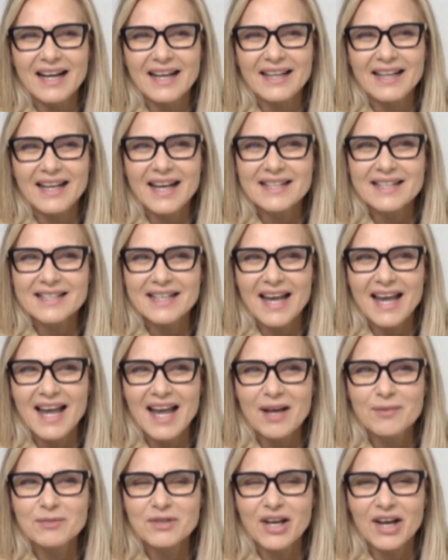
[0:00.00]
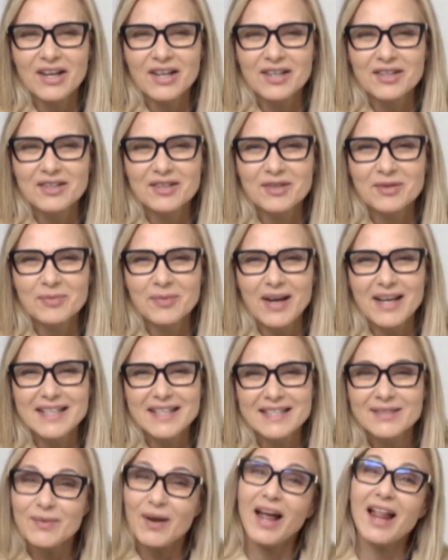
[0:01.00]
yes, I am talking to
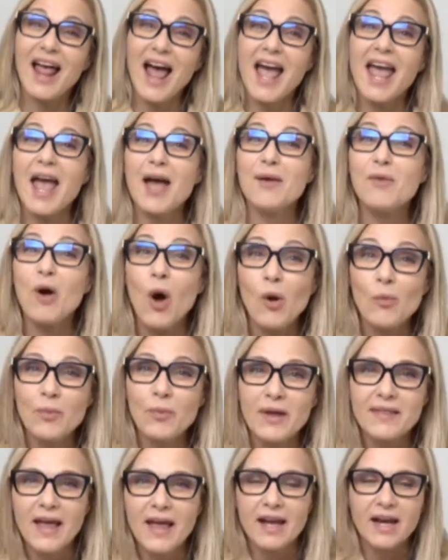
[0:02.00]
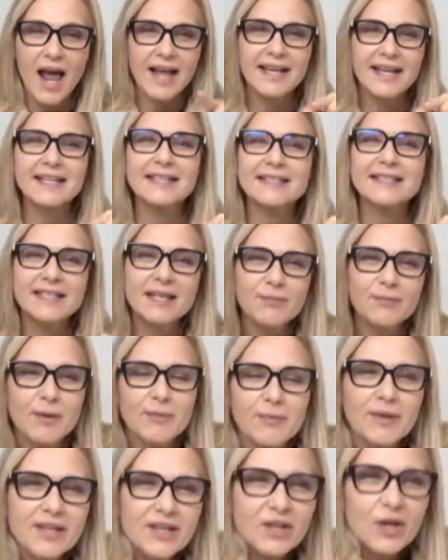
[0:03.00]
I am hoping that I can see
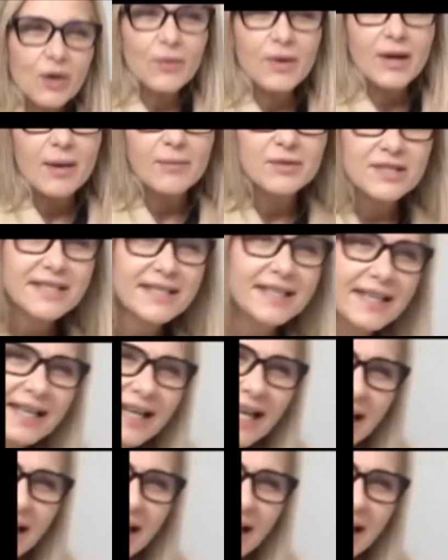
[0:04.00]
people. You know what? I'm just going to